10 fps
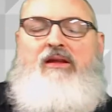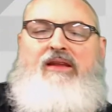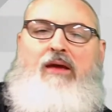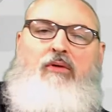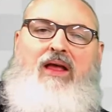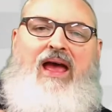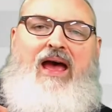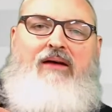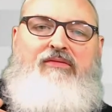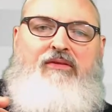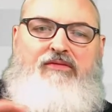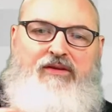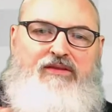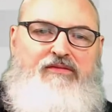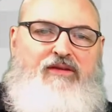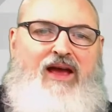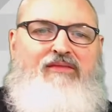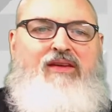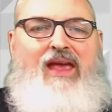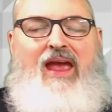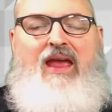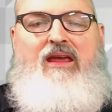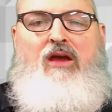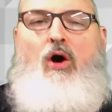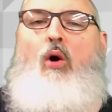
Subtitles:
They will have 55K